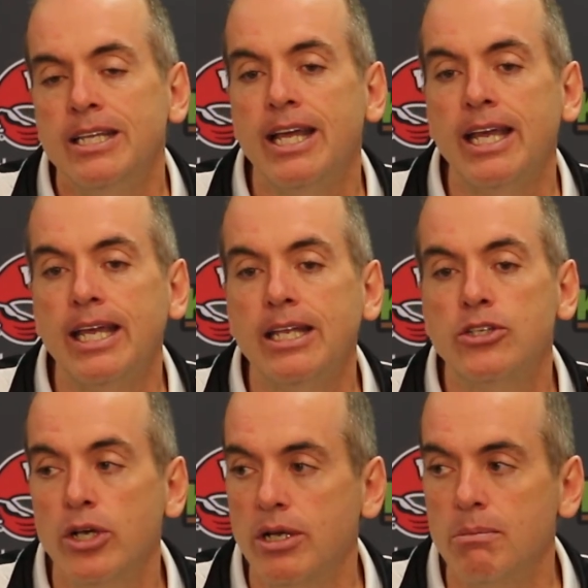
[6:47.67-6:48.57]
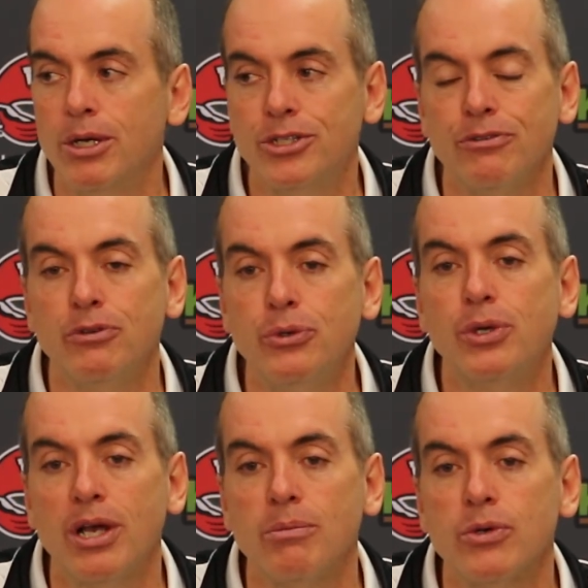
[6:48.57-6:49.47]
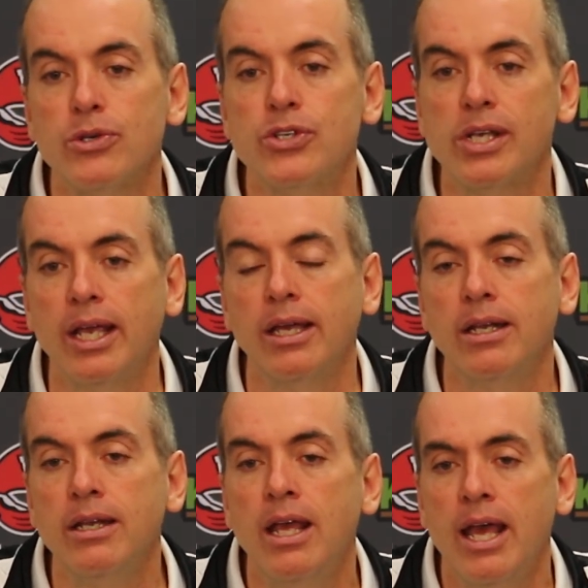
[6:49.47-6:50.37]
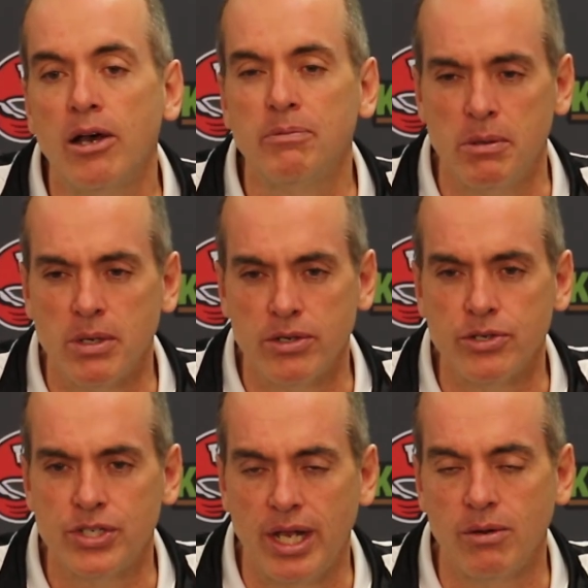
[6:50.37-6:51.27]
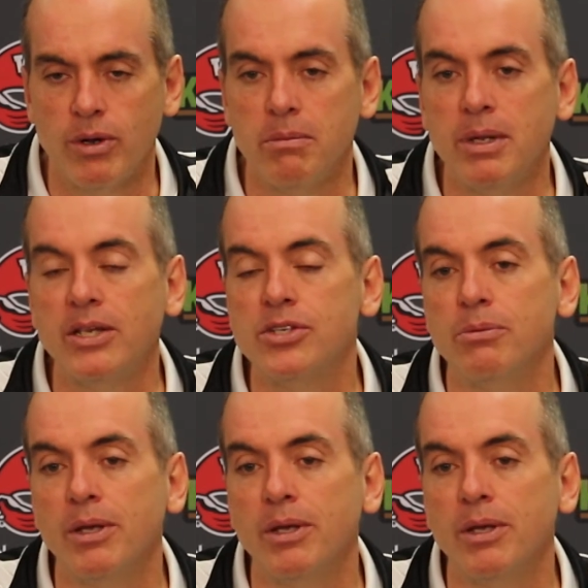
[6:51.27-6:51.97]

they took a bunch of newcomers and helped them understand what it means